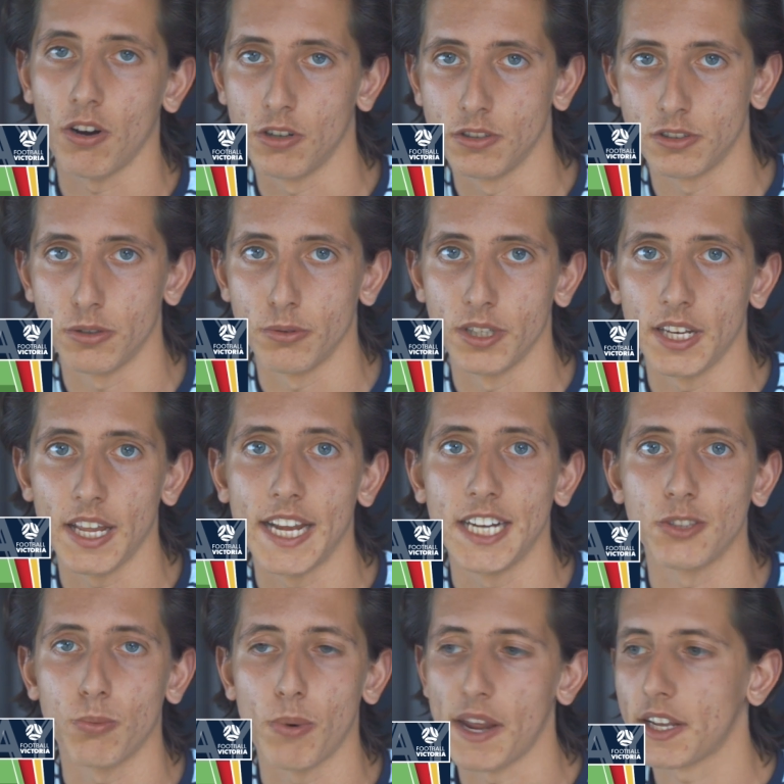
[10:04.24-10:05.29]
onto it
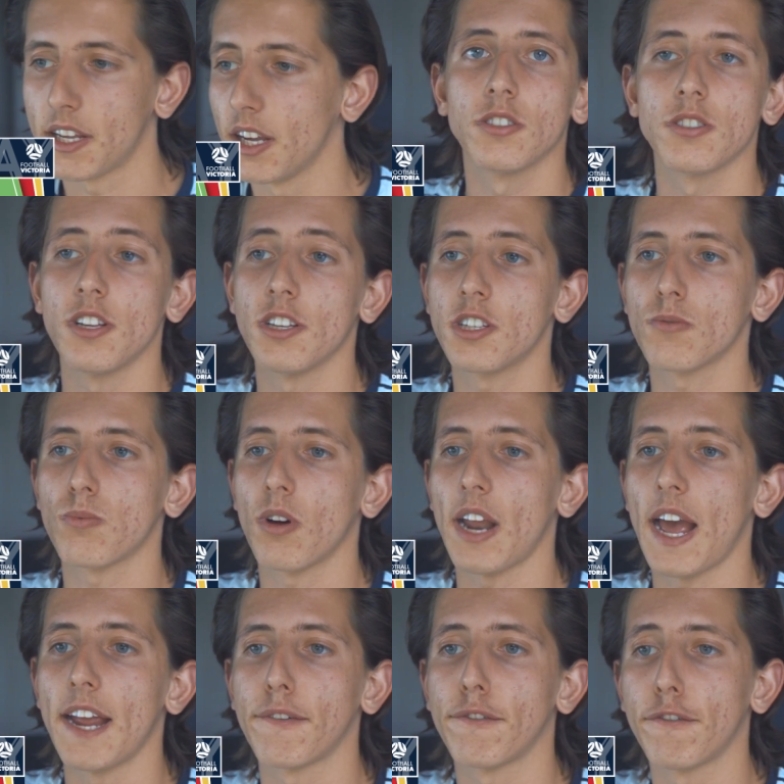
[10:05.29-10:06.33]
each week. So this is
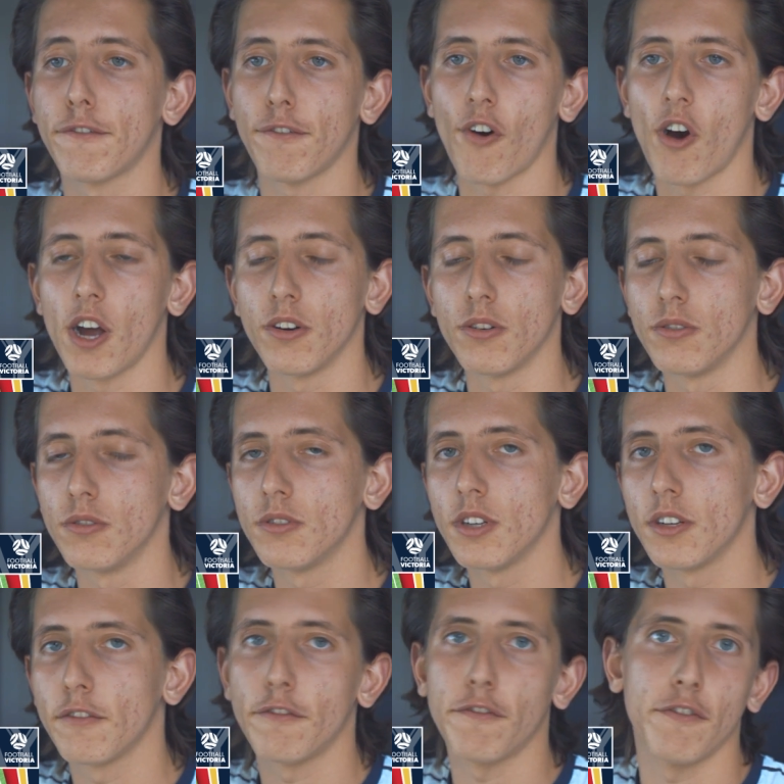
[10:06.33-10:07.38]
what a final
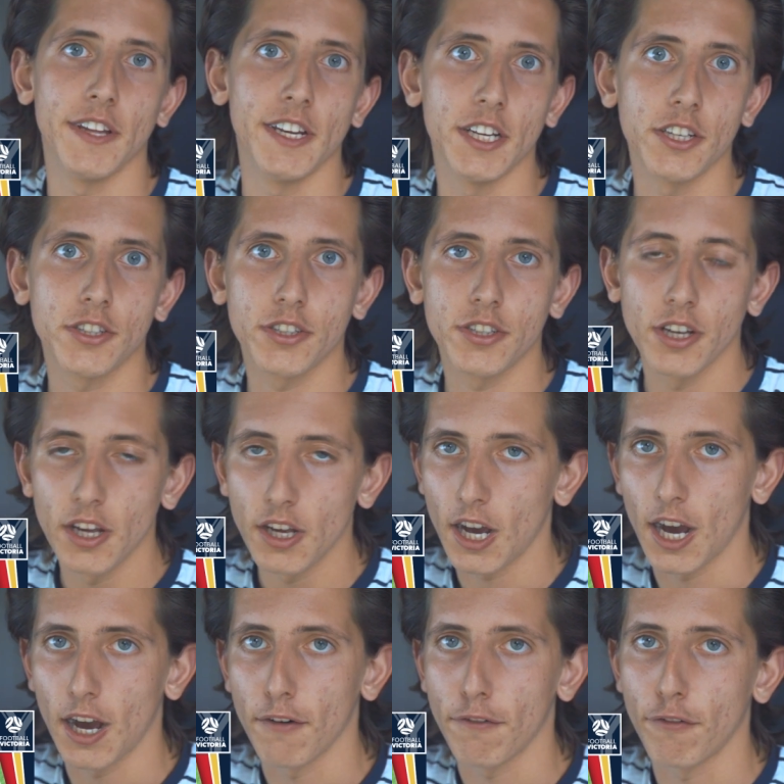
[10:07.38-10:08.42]
finished
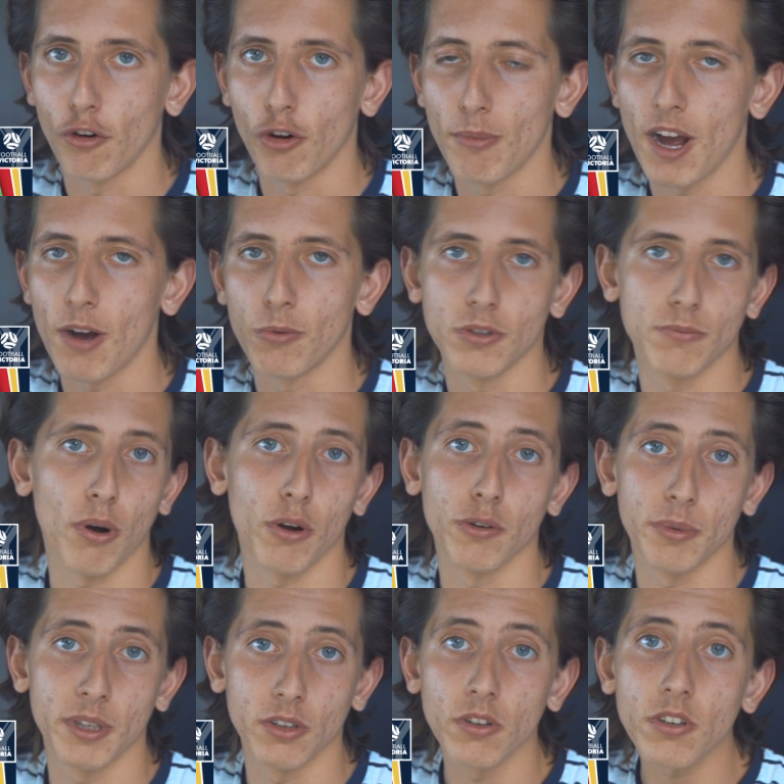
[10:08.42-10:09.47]
format would
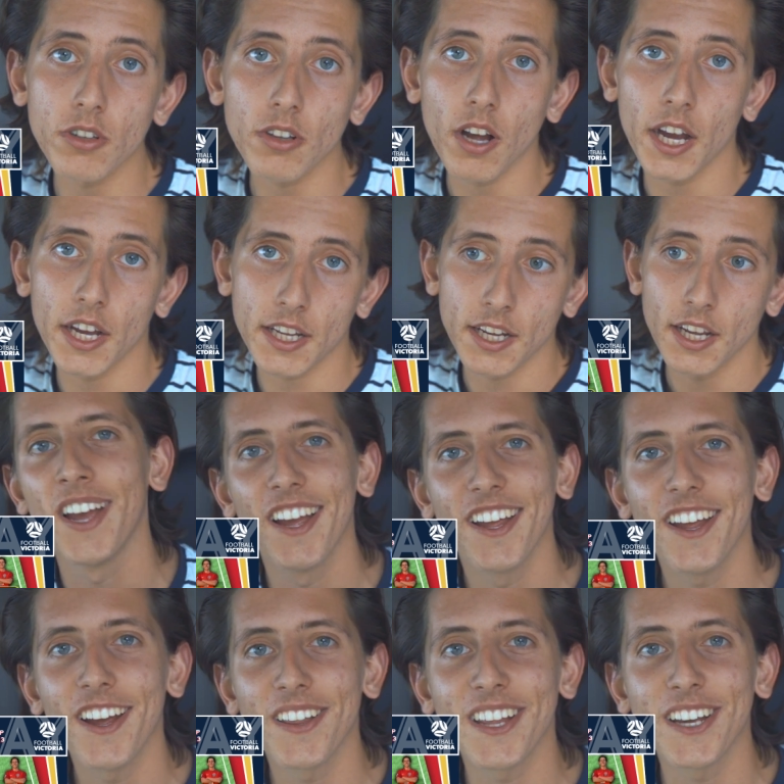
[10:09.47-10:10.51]
probably look like.
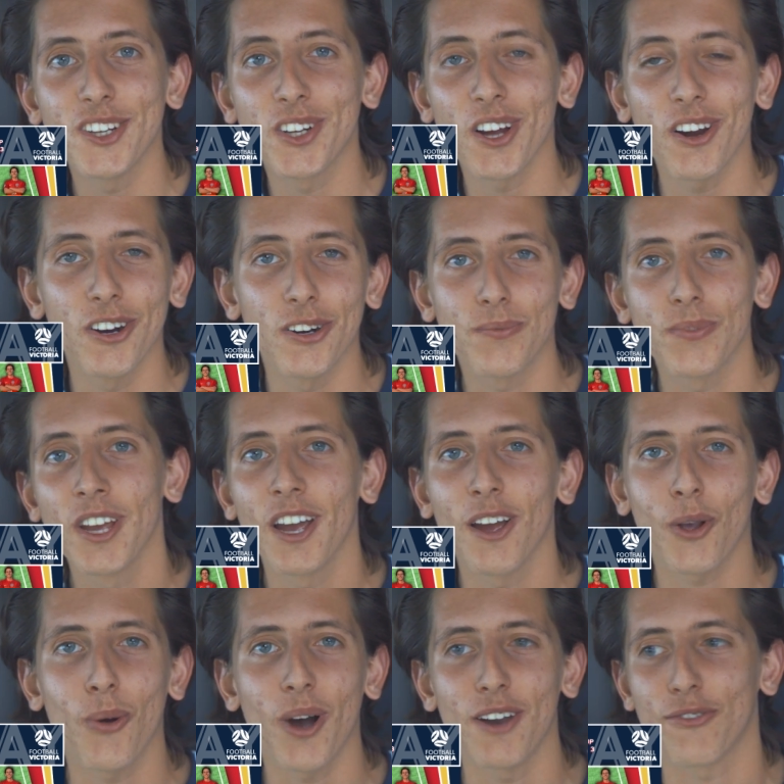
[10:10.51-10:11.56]
Yeah, there you go.
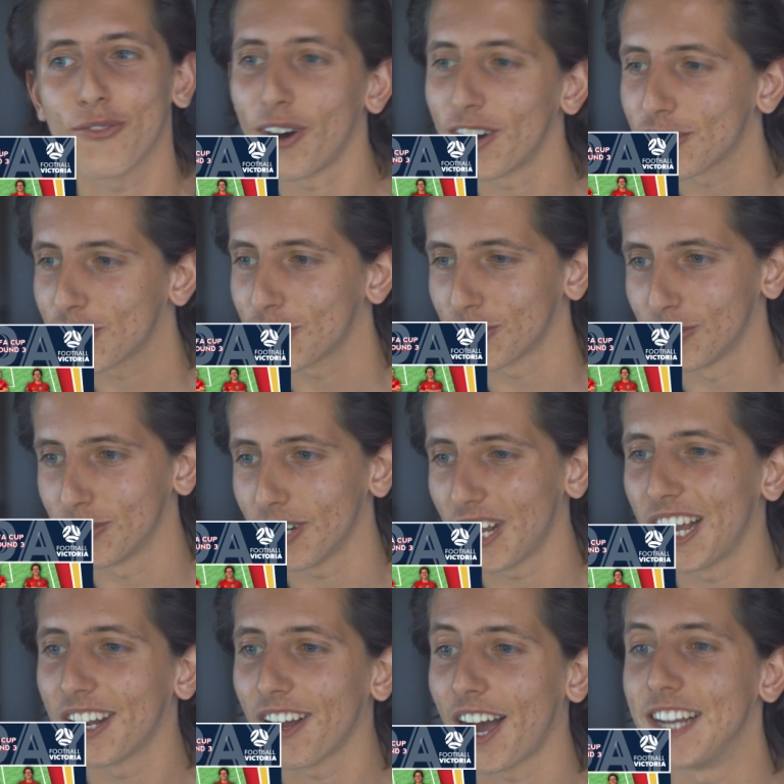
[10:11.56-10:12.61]
quite functional
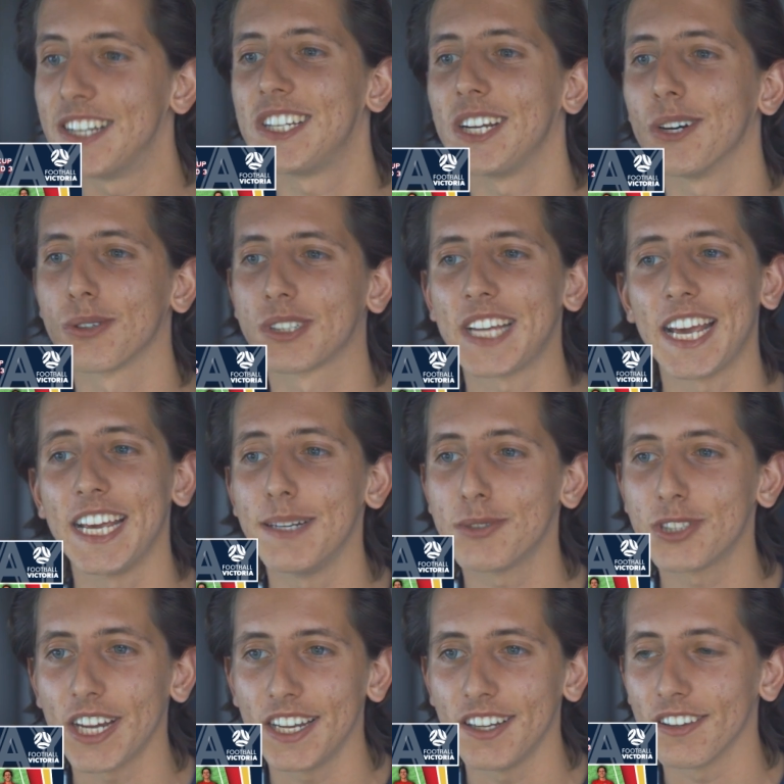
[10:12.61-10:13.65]
and ideal team
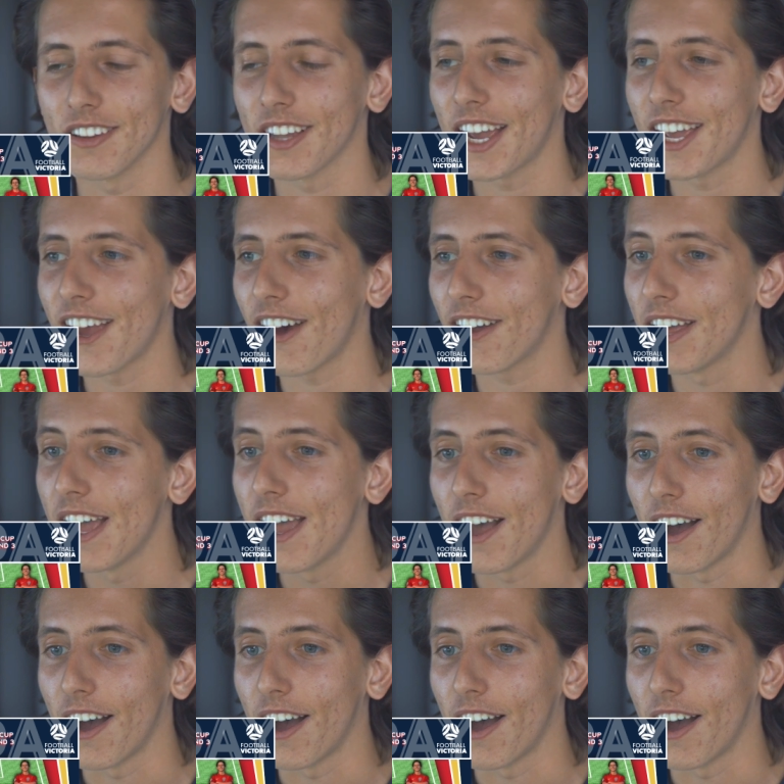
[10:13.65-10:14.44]
sheet layout